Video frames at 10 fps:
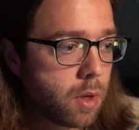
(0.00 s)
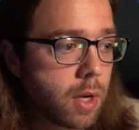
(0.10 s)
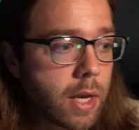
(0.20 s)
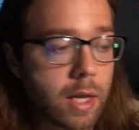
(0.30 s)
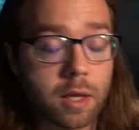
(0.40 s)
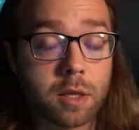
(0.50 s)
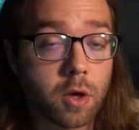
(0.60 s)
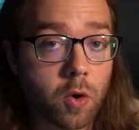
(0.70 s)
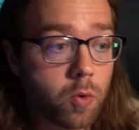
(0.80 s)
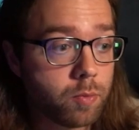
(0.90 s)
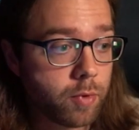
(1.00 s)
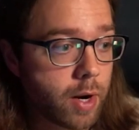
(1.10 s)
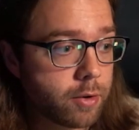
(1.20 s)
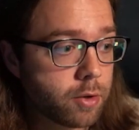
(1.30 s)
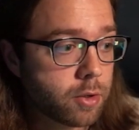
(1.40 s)
and the home
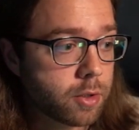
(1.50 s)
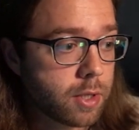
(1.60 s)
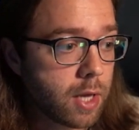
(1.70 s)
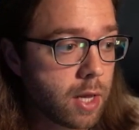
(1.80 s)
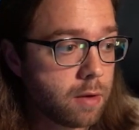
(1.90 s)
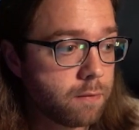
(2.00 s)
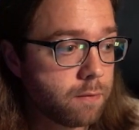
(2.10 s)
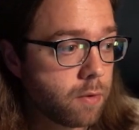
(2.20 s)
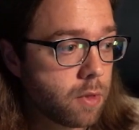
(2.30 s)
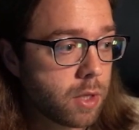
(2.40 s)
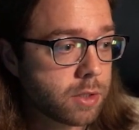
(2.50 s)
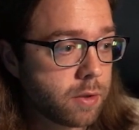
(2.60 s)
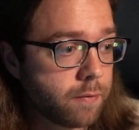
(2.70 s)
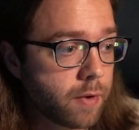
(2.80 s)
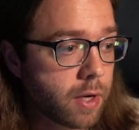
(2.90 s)
router gave this
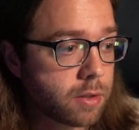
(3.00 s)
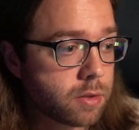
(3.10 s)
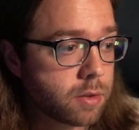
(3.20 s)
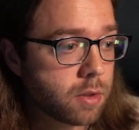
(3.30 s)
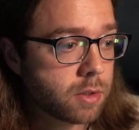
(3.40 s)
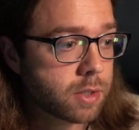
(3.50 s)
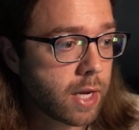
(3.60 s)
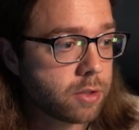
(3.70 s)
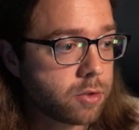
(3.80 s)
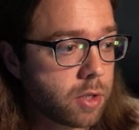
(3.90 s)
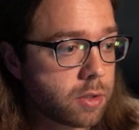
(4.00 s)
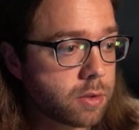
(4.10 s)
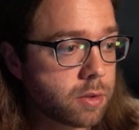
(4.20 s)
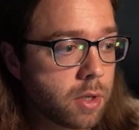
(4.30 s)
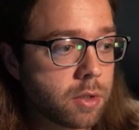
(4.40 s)
device this address.